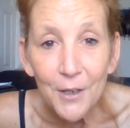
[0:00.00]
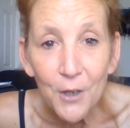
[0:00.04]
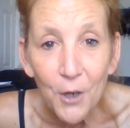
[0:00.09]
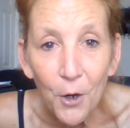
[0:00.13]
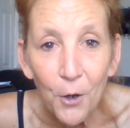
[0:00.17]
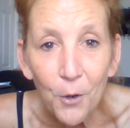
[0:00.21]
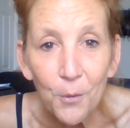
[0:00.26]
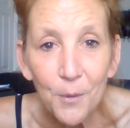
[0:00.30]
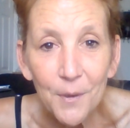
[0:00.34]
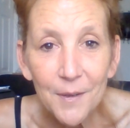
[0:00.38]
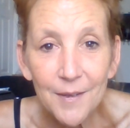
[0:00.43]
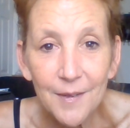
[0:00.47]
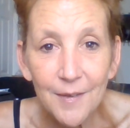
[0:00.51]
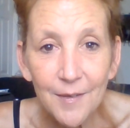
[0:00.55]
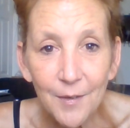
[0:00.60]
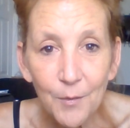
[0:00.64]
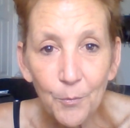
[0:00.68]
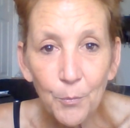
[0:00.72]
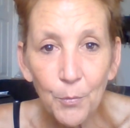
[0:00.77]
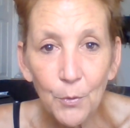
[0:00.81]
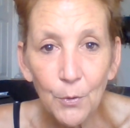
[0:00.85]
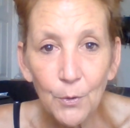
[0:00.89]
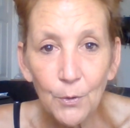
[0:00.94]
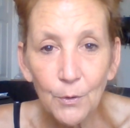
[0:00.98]
I know it's
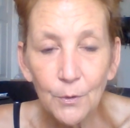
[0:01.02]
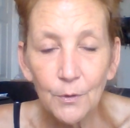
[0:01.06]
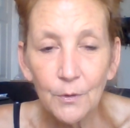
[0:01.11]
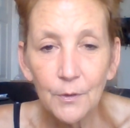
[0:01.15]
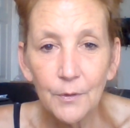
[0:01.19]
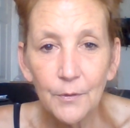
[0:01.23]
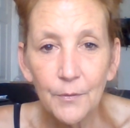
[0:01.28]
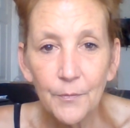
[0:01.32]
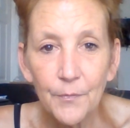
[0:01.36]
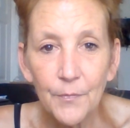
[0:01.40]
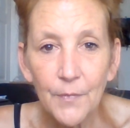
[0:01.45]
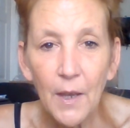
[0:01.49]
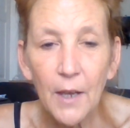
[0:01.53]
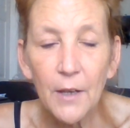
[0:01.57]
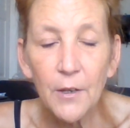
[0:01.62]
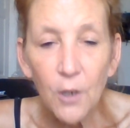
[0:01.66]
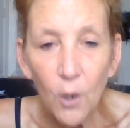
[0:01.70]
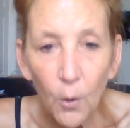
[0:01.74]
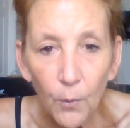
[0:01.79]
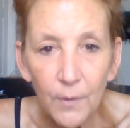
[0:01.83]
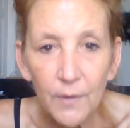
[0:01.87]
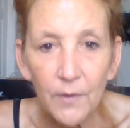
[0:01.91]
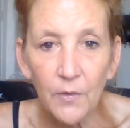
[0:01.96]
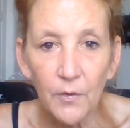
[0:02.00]
simple. I
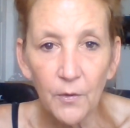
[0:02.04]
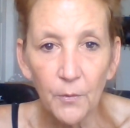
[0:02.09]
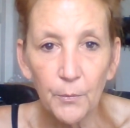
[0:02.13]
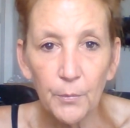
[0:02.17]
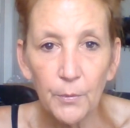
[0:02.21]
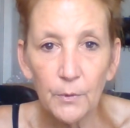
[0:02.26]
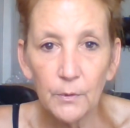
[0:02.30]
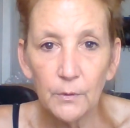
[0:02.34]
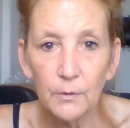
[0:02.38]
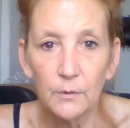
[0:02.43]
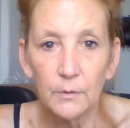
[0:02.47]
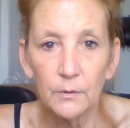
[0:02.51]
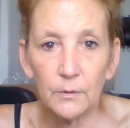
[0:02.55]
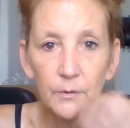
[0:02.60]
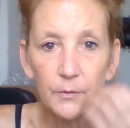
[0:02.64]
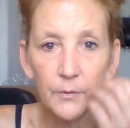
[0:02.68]
know it's simple.